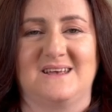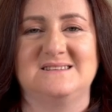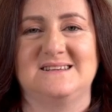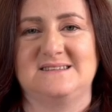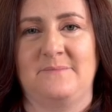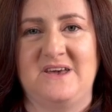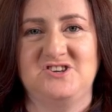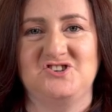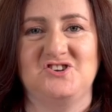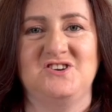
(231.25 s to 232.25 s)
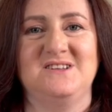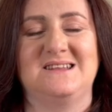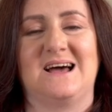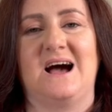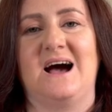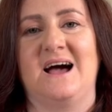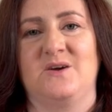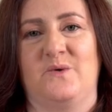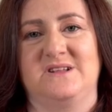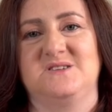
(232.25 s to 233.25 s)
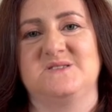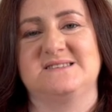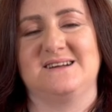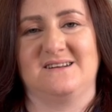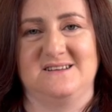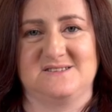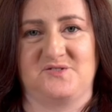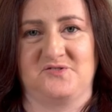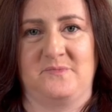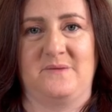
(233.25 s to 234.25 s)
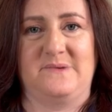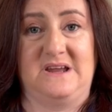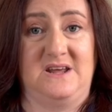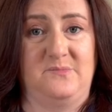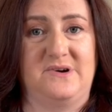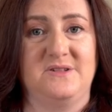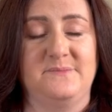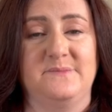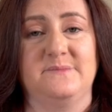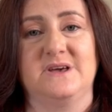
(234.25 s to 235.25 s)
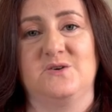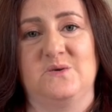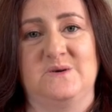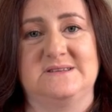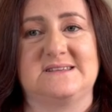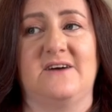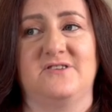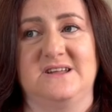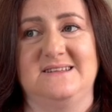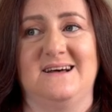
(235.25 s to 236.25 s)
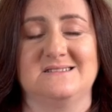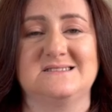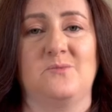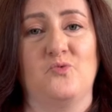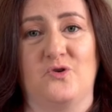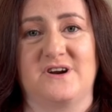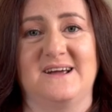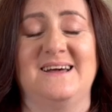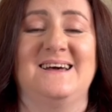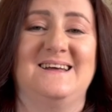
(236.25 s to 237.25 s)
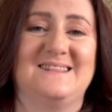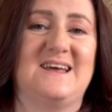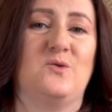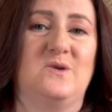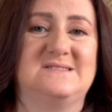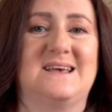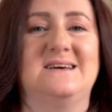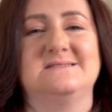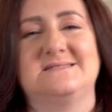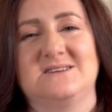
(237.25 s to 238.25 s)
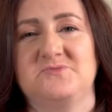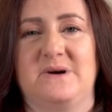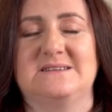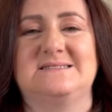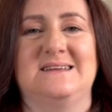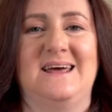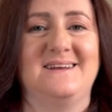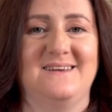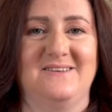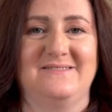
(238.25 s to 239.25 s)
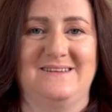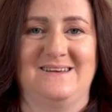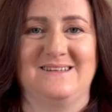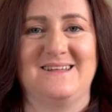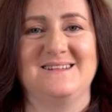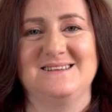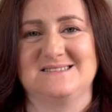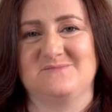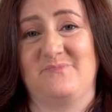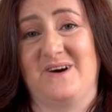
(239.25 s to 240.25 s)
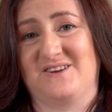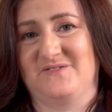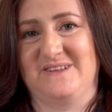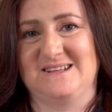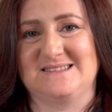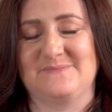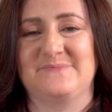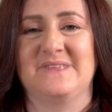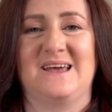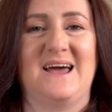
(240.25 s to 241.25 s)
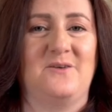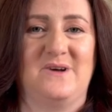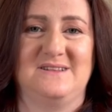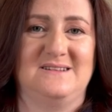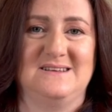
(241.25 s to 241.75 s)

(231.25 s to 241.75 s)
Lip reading: So as I mentioned, I wanted to start this roadmap in April because I've already done some work that was stash busting and gifting that is part of this, and I wanted